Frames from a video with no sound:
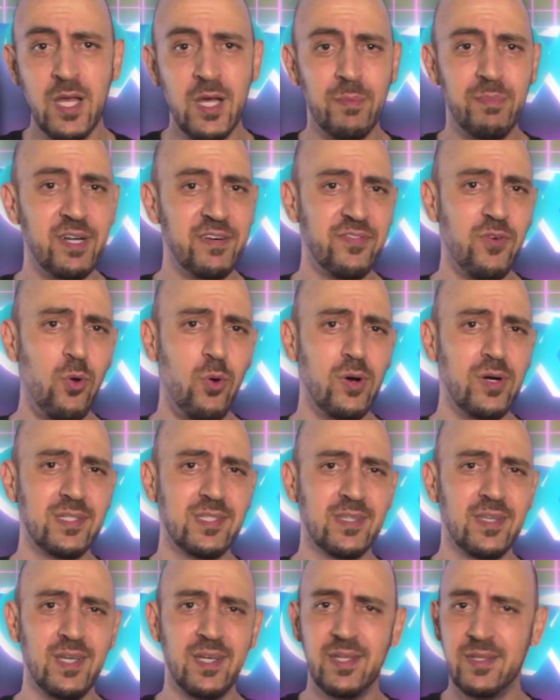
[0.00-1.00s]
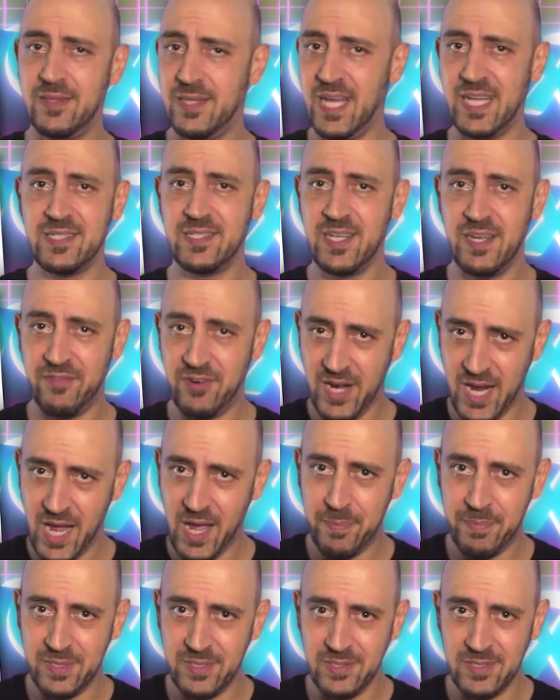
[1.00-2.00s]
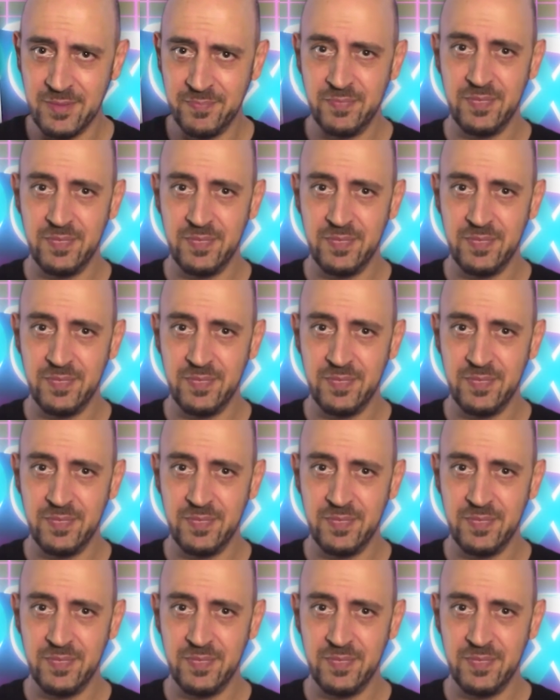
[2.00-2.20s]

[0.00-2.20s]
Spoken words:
But of course, that's never happened.